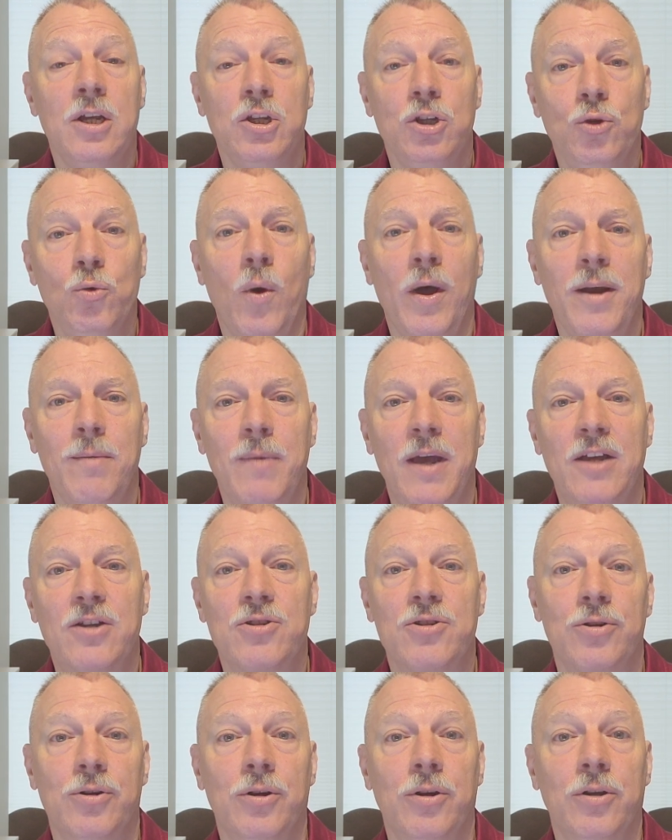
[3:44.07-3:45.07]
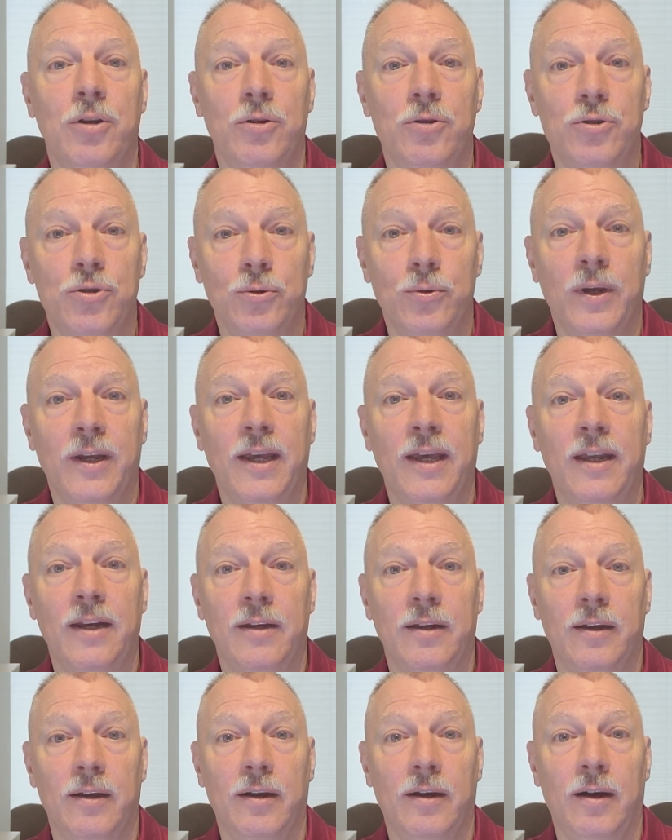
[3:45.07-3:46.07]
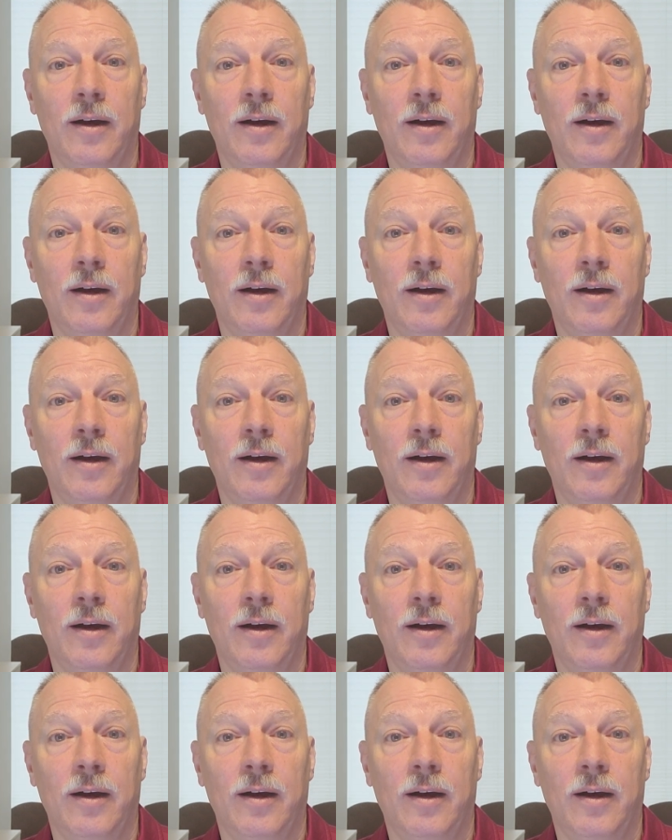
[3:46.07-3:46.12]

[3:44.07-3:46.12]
you want to make sure you're doing it